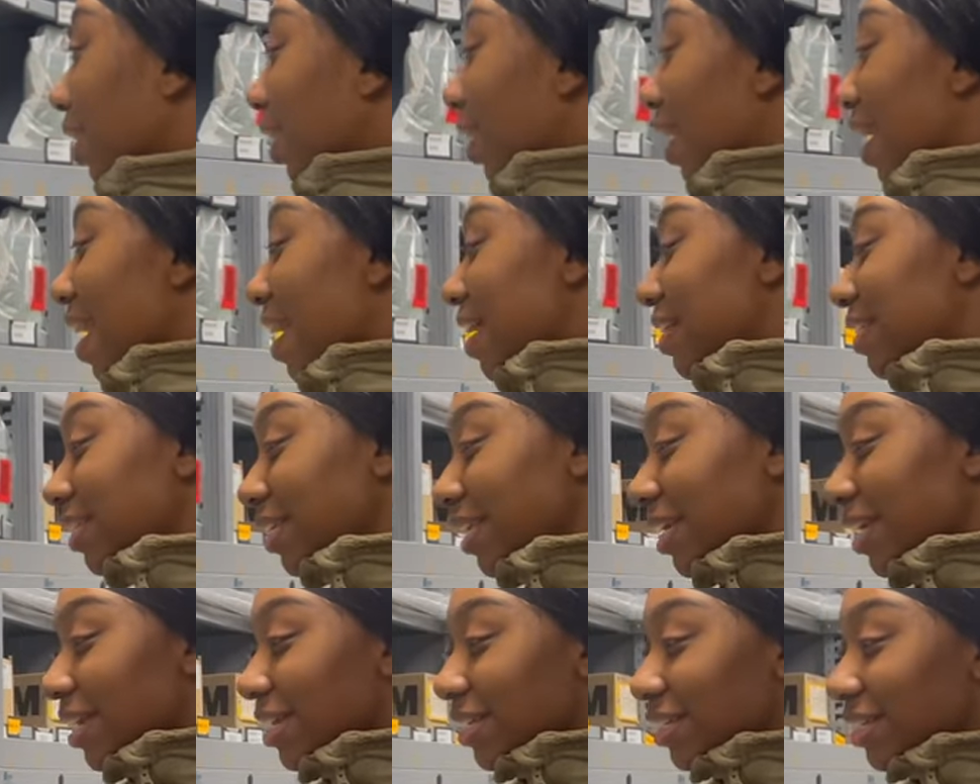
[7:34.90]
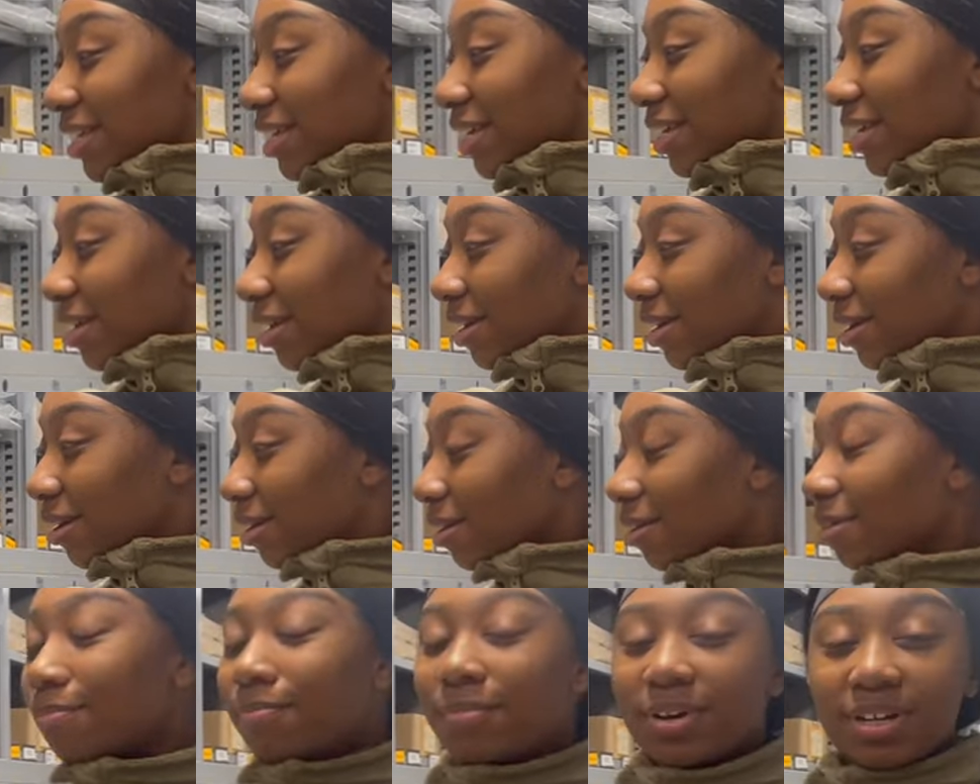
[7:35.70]
It's easy
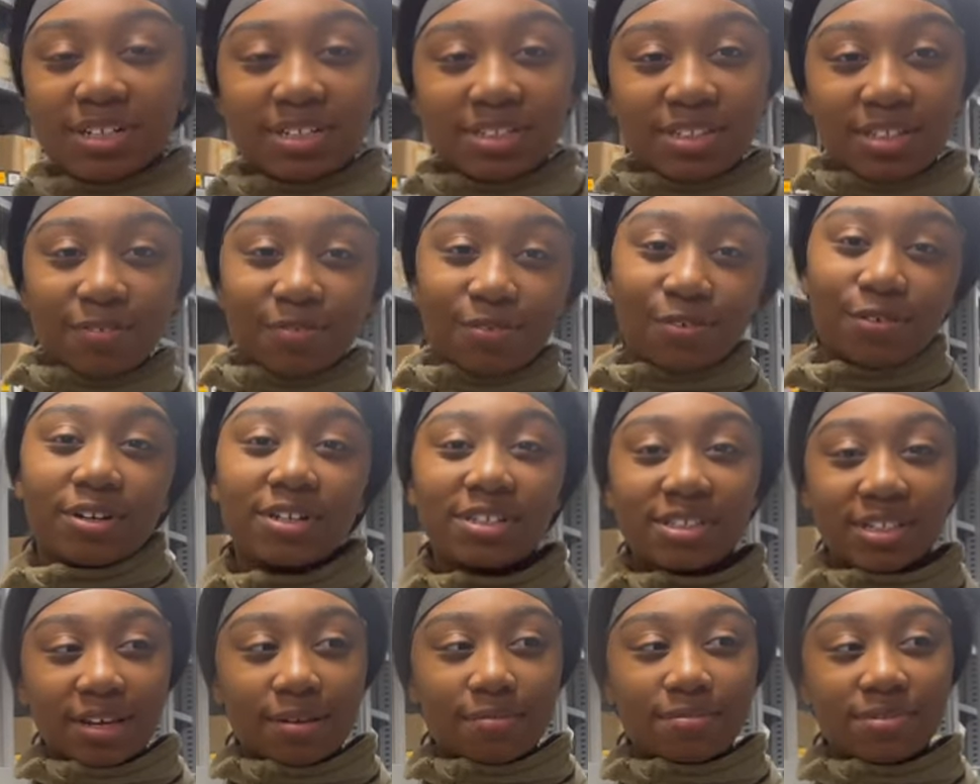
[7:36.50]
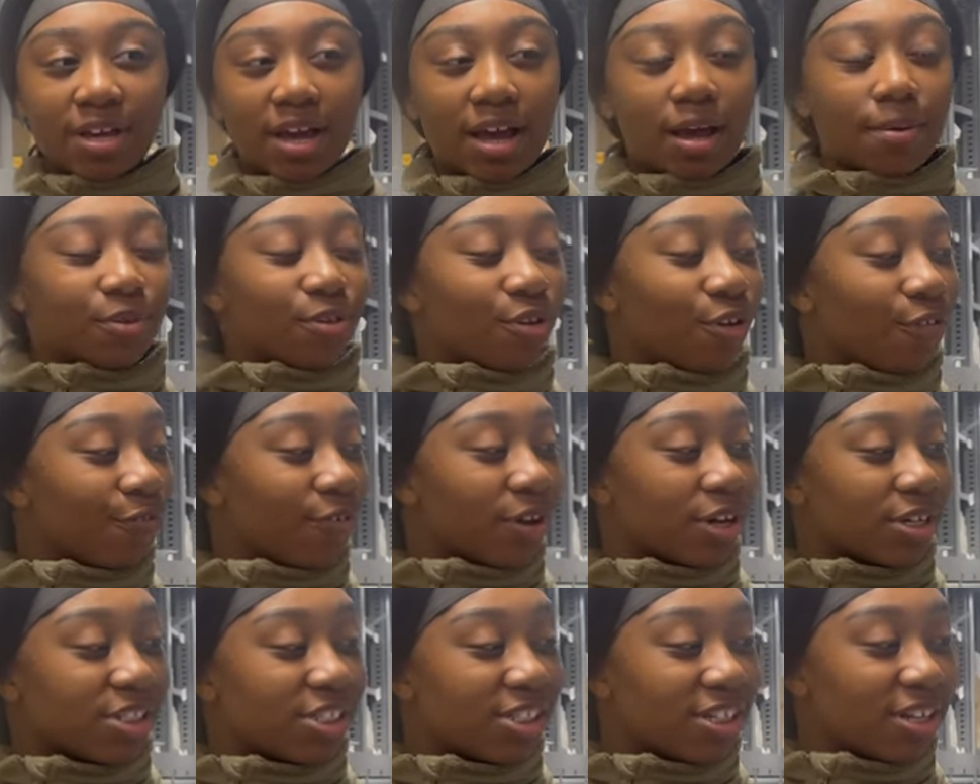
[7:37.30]
but it's difficult at the same time. You can
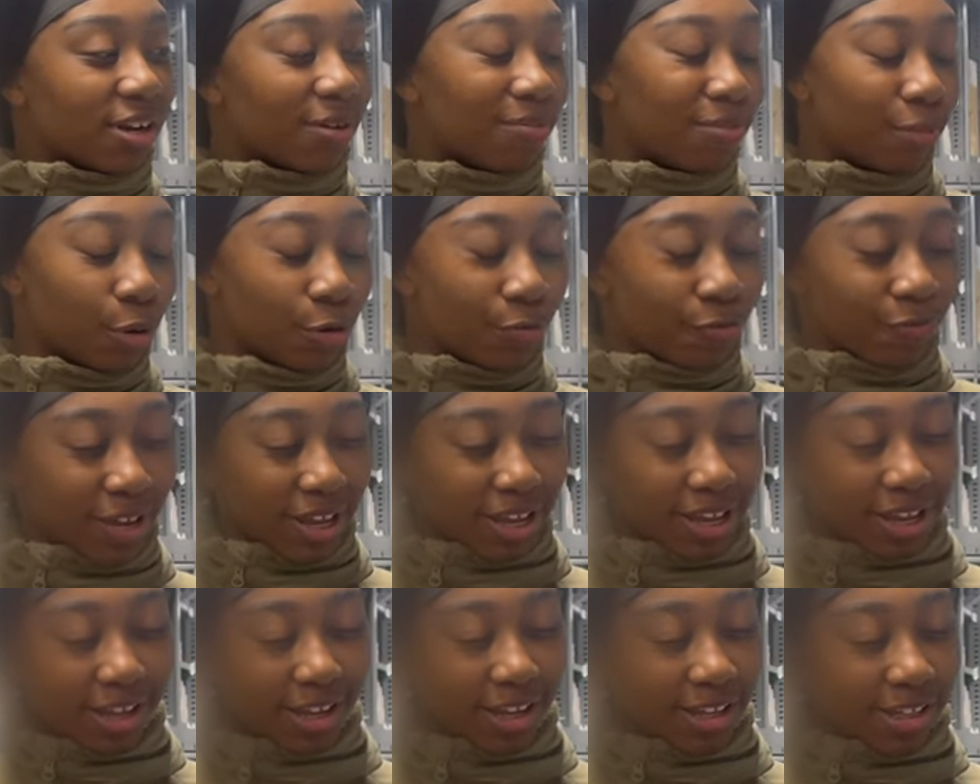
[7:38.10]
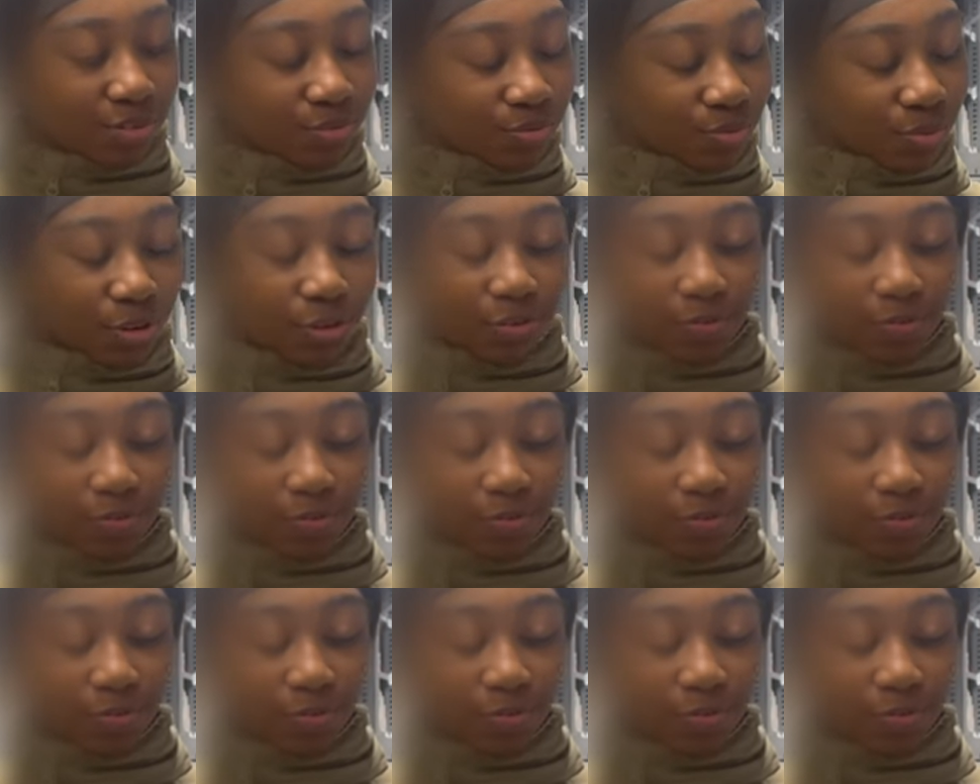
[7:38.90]
fuck shit up real fast, real